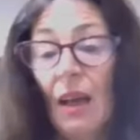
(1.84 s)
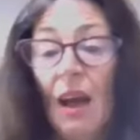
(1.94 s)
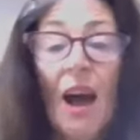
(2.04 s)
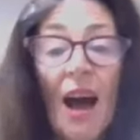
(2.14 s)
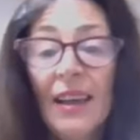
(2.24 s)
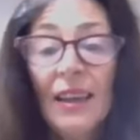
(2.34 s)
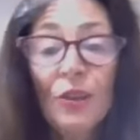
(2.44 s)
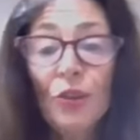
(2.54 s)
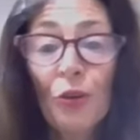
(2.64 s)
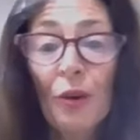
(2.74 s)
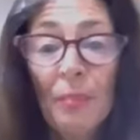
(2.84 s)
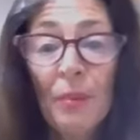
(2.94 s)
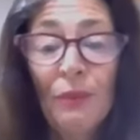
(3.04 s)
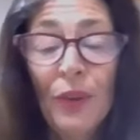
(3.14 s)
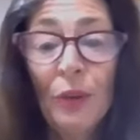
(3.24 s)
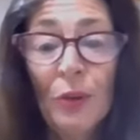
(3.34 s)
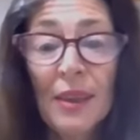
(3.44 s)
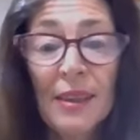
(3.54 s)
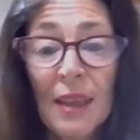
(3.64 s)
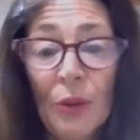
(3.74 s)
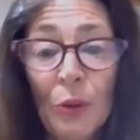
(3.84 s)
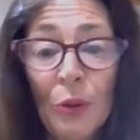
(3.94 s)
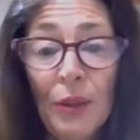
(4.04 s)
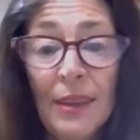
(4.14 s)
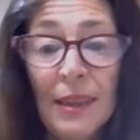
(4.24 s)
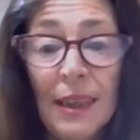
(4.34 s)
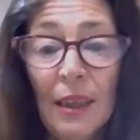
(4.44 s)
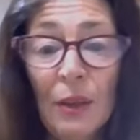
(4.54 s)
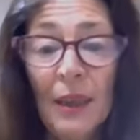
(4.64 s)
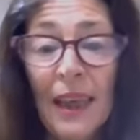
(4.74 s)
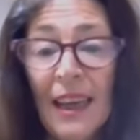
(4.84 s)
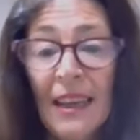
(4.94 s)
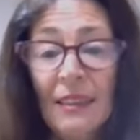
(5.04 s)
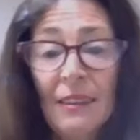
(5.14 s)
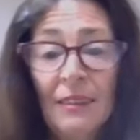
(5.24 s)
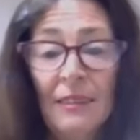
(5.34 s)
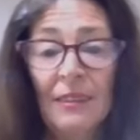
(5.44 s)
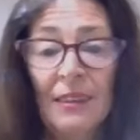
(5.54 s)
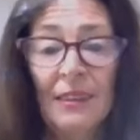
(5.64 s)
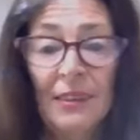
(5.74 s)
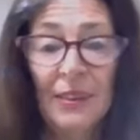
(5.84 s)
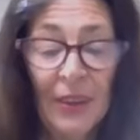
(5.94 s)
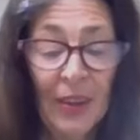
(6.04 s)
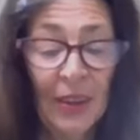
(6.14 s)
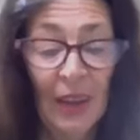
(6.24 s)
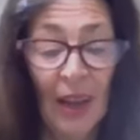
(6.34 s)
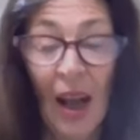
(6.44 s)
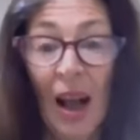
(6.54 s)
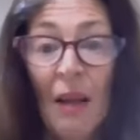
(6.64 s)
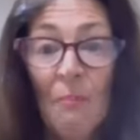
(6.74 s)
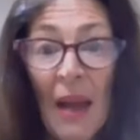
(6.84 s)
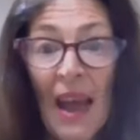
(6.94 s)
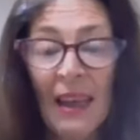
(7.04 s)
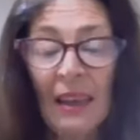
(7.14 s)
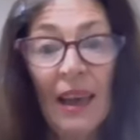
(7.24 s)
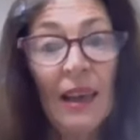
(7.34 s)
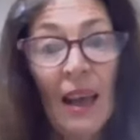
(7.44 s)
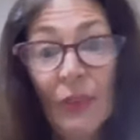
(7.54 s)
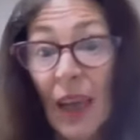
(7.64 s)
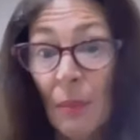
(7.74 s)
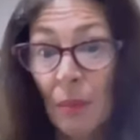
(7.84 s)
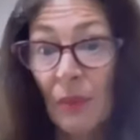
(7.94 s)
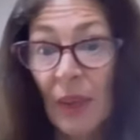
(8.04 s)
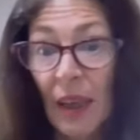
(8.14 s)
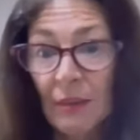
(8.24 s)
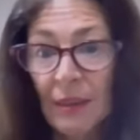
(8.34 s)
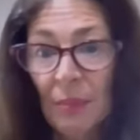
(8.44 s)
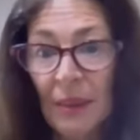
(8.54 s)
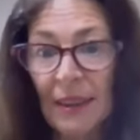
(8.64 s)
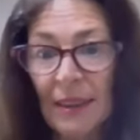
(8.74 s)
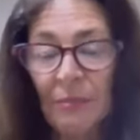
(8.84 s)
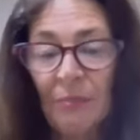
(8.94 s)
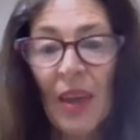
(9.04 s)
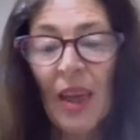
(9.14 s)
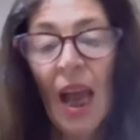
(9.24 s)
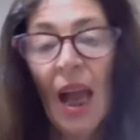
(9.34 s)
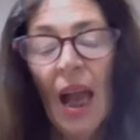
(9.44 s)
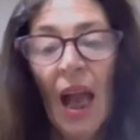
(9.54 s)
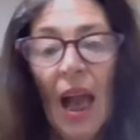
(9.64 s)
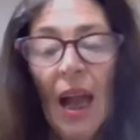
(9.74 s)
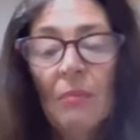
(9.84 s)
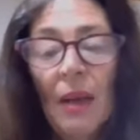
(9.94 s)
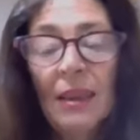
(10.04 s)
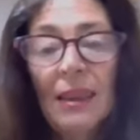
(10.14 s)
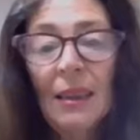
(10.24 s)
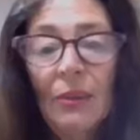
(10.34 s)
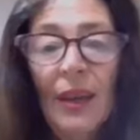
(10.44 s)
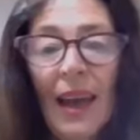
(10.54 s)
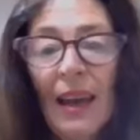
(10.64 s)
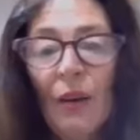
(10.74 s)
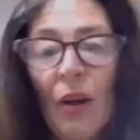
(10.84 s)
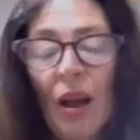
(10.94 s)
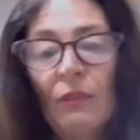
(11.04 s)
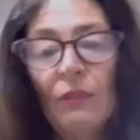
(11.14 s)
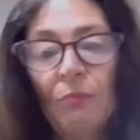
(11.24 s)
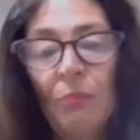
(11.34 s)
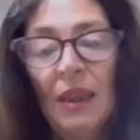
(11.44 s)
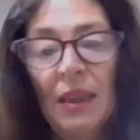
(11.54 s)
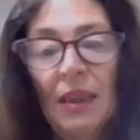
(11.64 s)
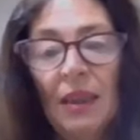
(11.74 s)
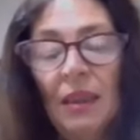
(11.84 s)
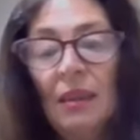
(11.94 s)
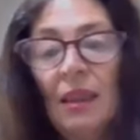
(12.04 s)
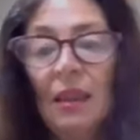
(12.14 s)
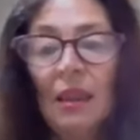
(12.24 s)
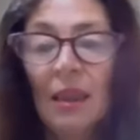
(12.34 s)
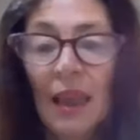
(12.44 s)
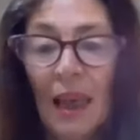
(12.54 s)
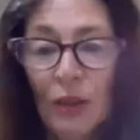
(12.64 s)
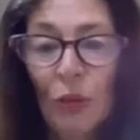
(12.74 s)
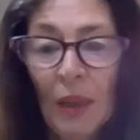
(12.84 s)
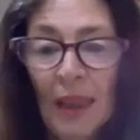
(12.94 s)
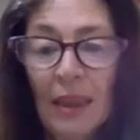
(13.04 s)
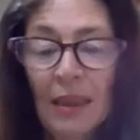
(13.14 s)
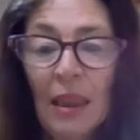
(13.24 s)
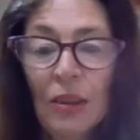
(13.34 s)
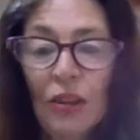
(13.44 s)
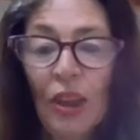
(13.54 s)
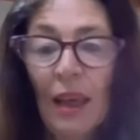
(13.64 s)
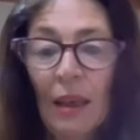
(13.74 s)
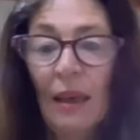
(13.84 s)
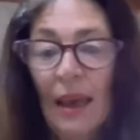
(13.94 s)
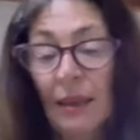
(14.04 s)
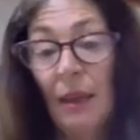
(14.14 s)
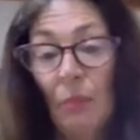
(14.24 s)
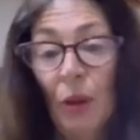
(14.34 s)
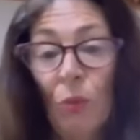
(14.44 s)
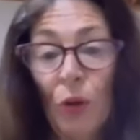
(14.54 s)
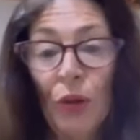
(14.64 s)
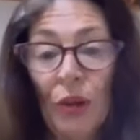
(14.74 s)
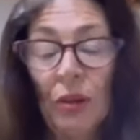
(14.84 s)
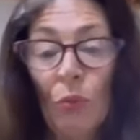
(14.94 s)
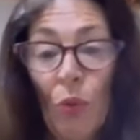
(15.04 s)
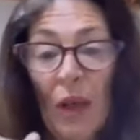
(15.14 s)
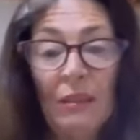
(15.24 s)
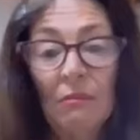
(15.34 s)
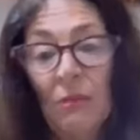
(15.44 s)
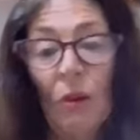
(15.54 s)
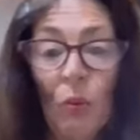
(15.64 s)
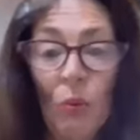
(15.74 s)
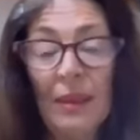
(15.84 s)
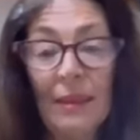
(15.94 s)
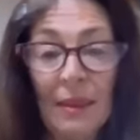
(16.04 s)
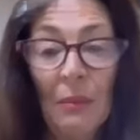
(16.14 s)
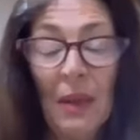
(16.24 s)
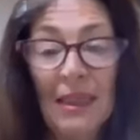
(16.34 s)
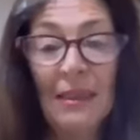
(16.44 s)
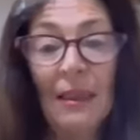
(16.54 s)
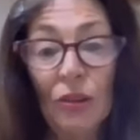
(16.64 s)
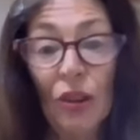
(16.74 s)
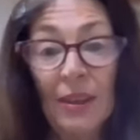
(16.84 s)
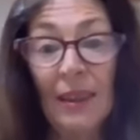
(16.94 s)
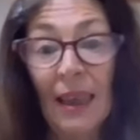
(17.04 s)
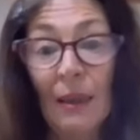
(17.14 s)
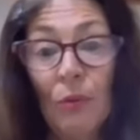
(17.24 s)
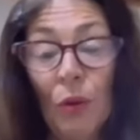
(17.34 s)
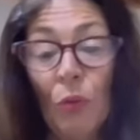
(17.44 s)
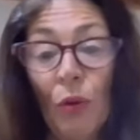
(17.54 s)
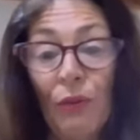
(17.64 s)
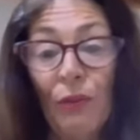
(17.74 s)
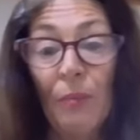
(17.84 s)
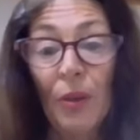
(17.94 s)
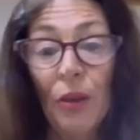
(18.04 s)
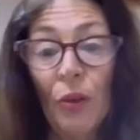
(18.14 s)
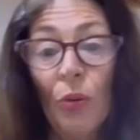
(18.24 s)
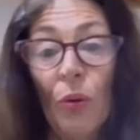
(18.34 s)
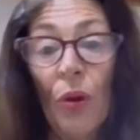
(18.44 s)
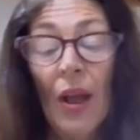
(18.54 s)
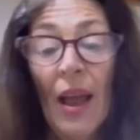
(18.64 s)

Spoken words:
Hi, Intrepid viewers. So good to see you again. I'm back and I have a couple of announcements. Until now, I've been casually teaching academic work, one course a semester, just to keep the wolf from the door.